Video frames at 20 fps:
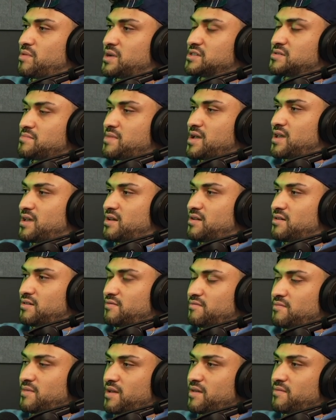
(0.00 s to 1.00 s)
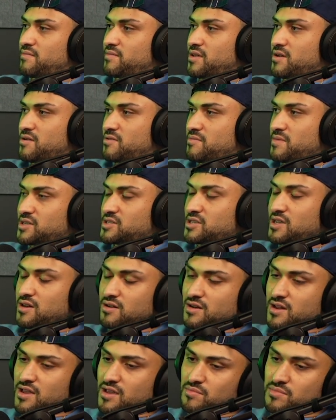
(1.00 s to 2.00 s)
busting my head, my shit
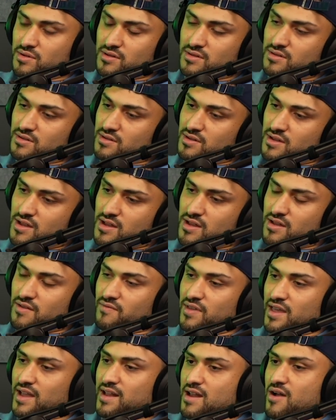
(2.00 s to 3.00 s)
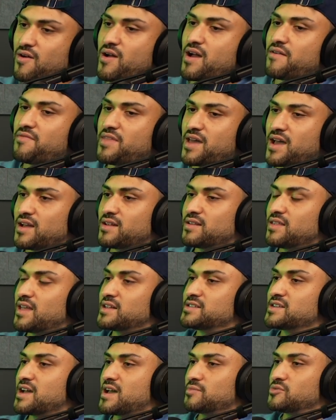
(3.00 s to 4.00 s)
all day. But I feel like now I have
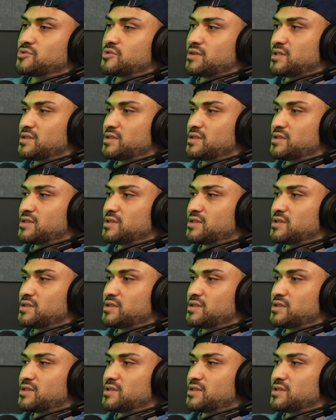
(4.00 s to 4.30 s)
that time to at